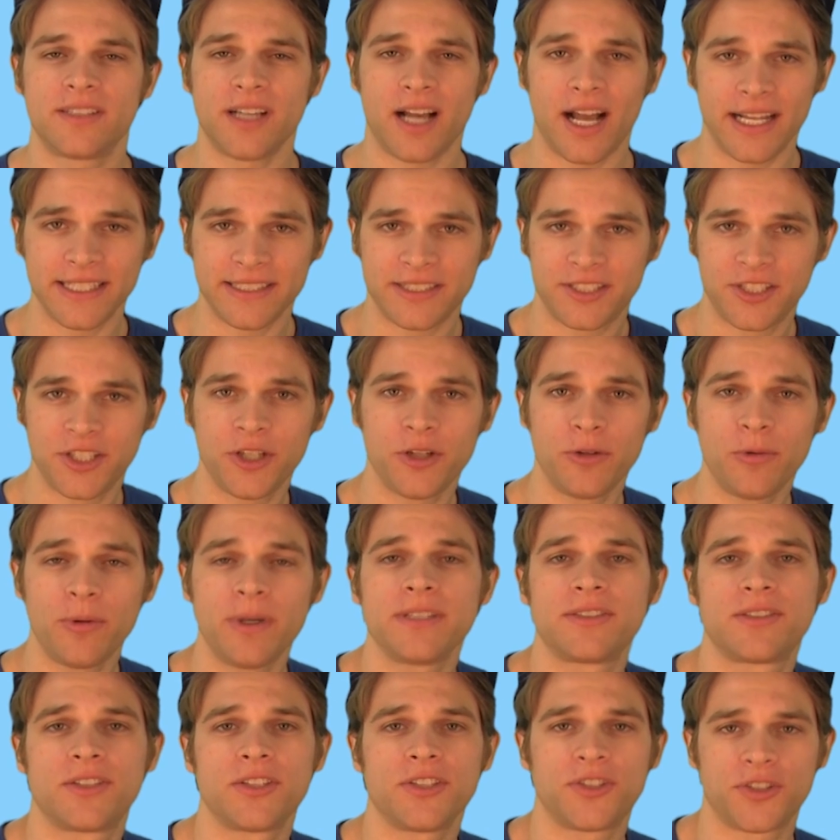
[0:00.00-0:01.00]
Side 2
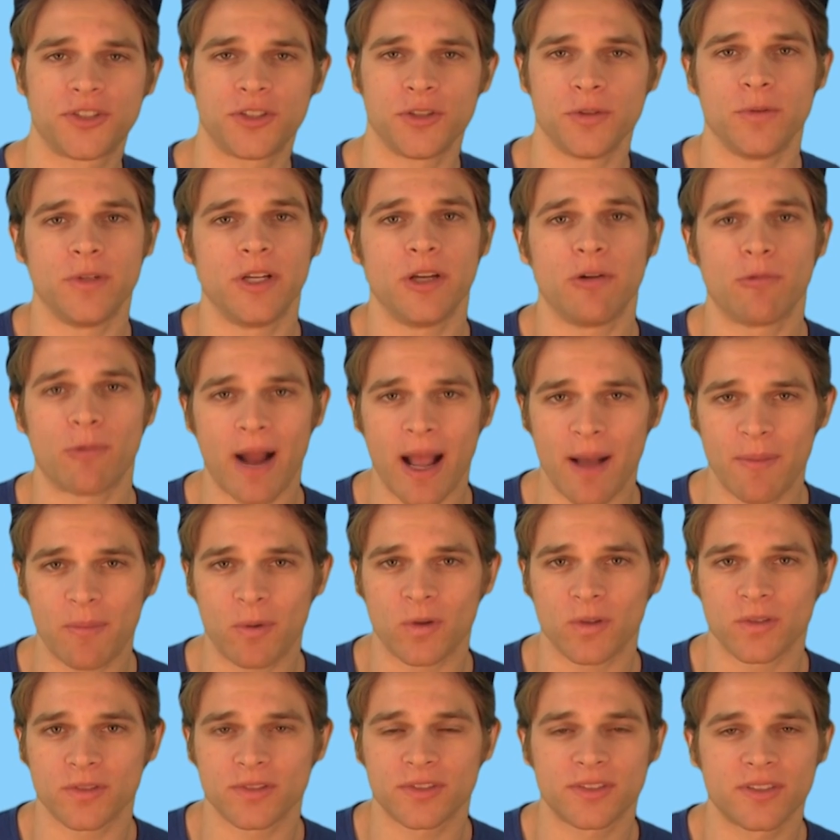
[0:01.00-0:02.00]
is the Sunni
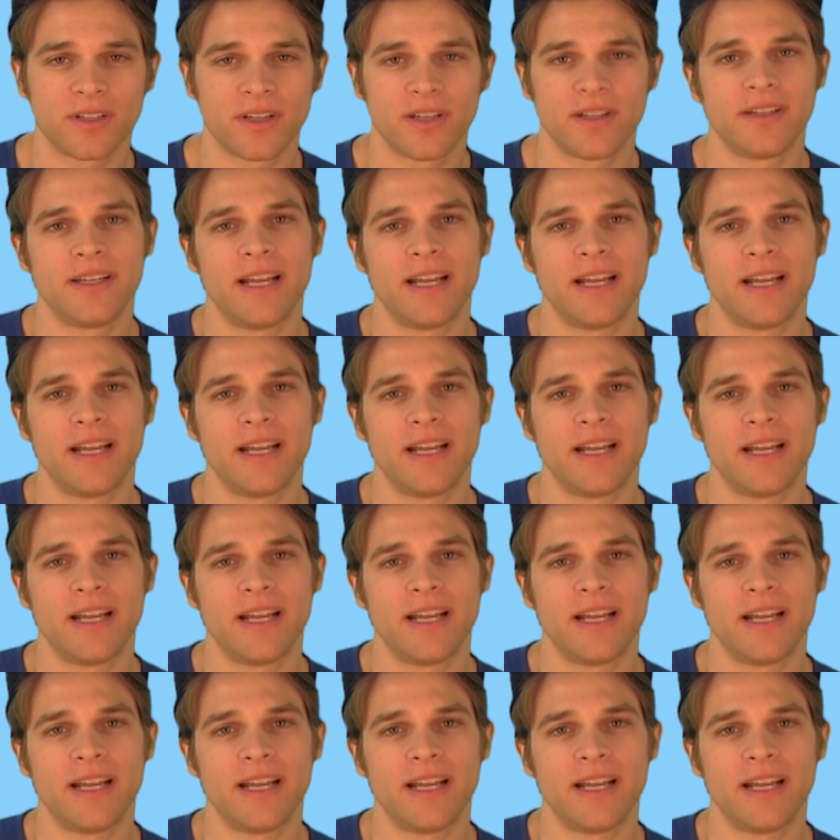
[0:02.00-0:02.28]
rebels.